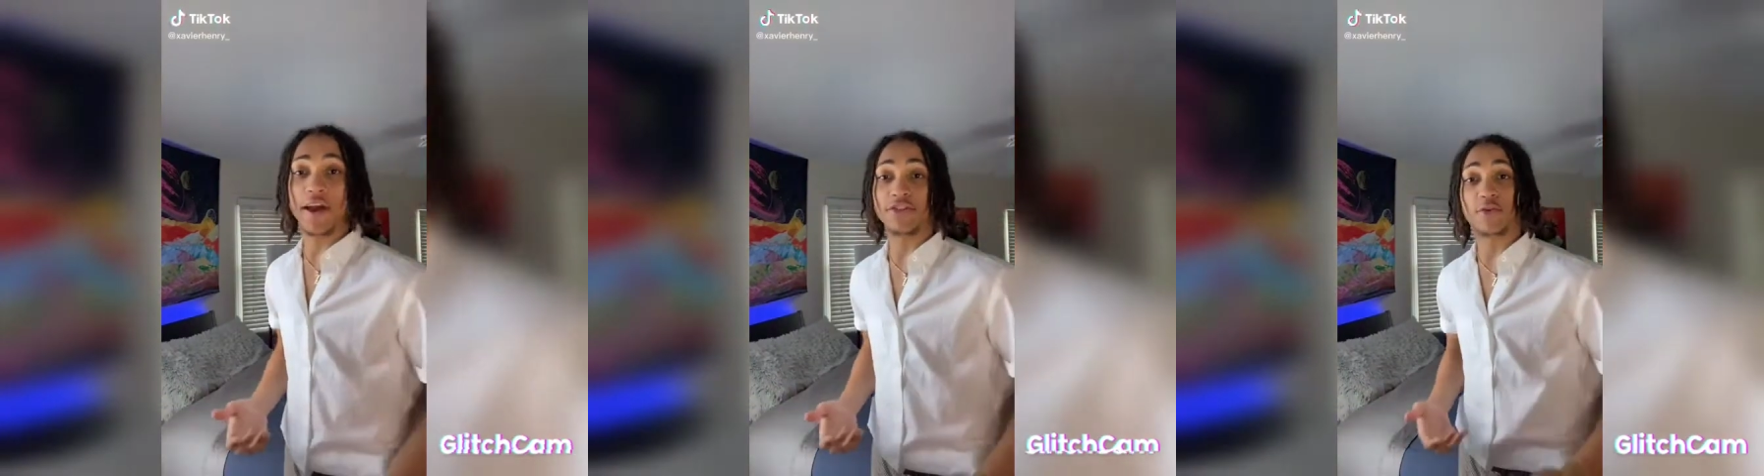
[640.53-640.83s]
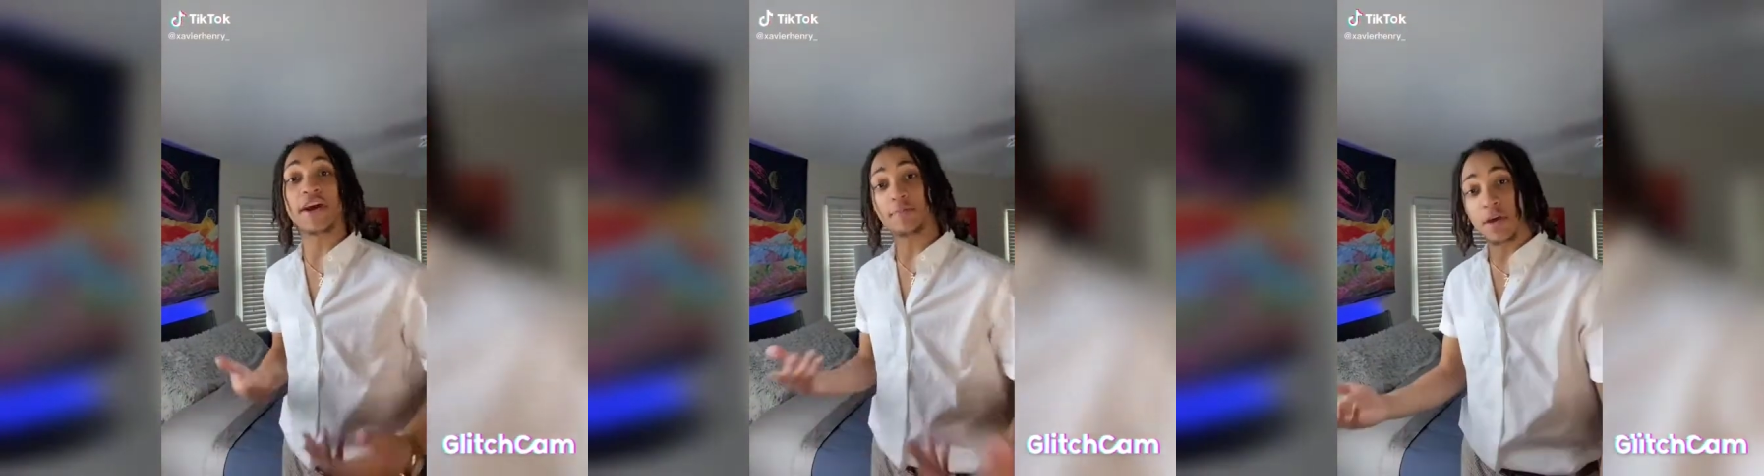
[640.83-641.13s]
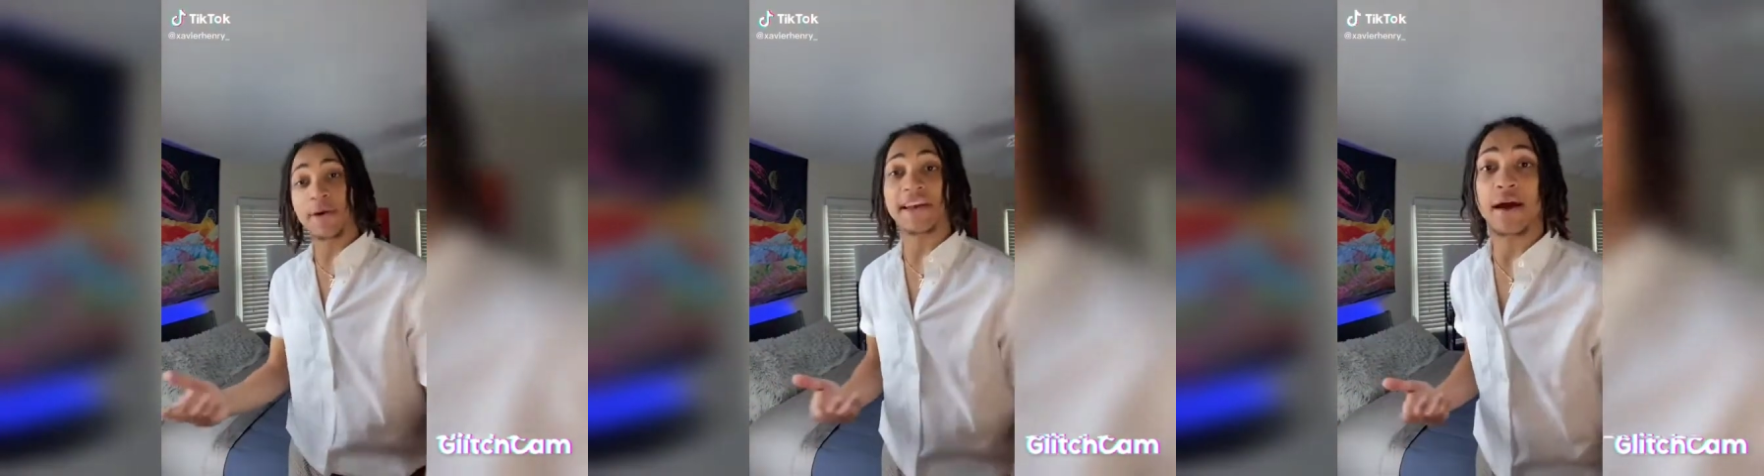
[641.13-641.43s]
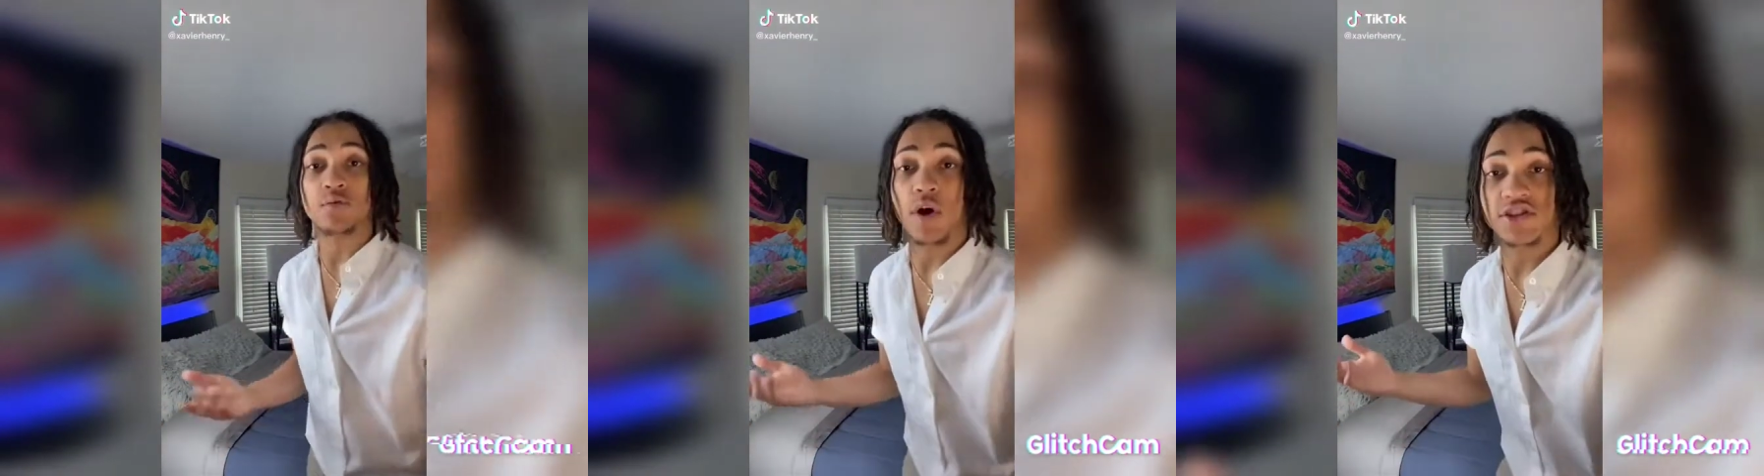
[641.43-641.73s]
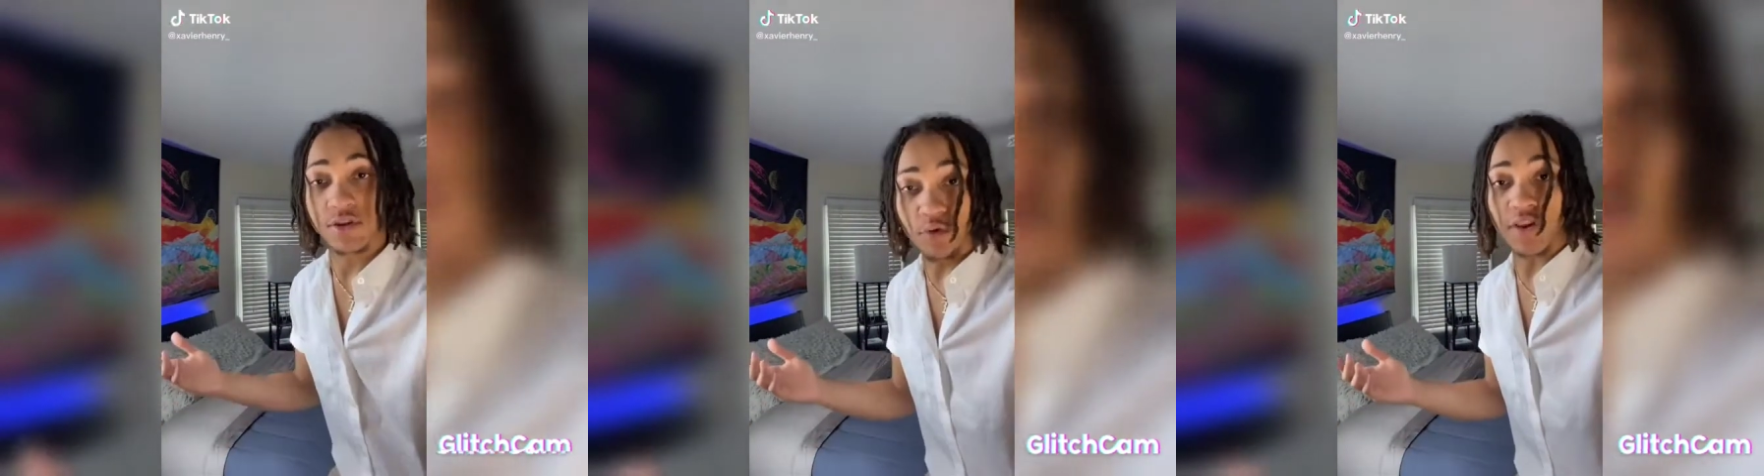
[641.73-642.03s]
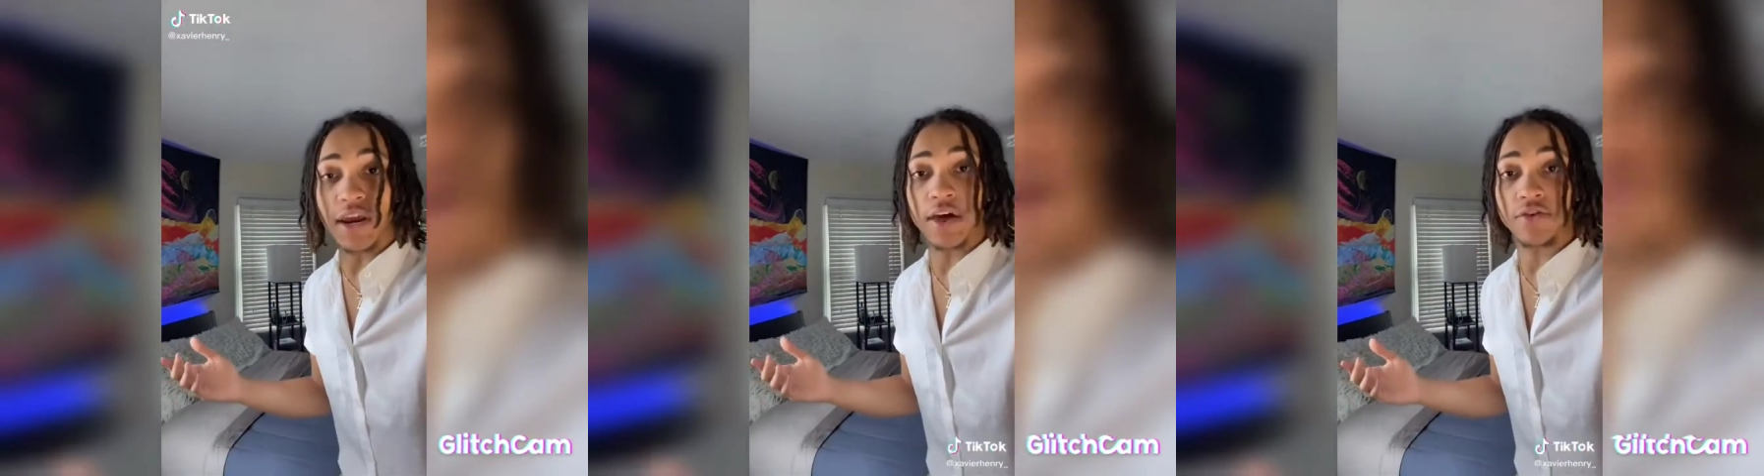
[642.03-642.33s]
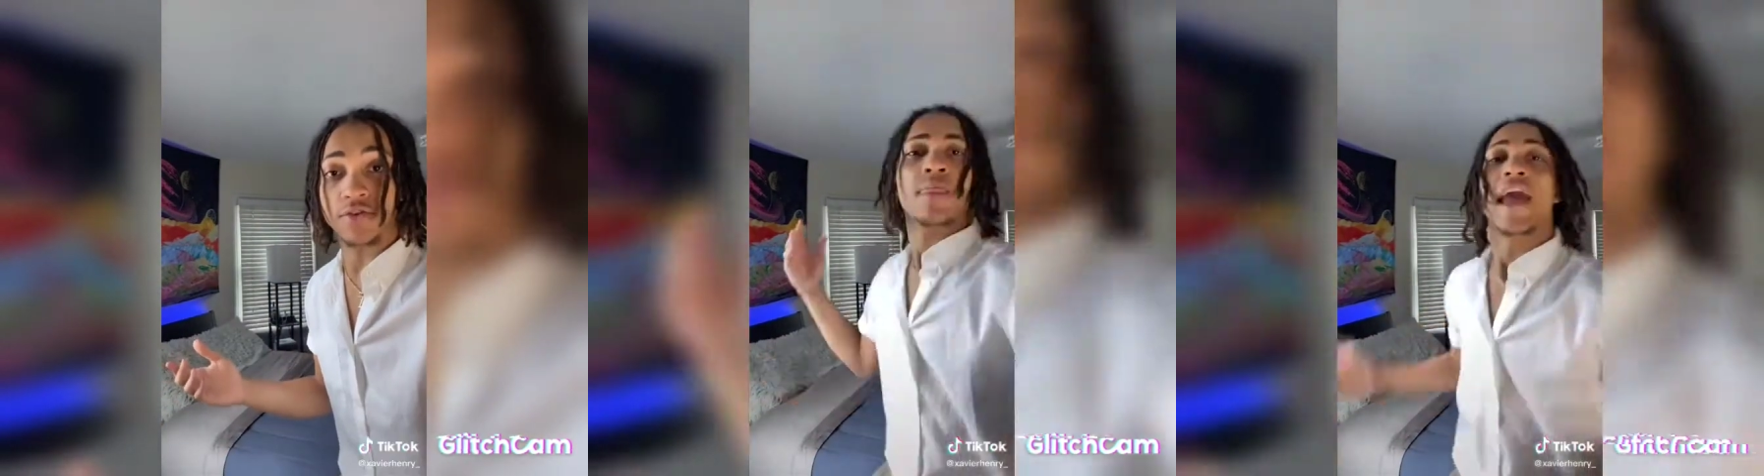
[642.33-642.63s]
8th grade, me and my dad were watching a movie together.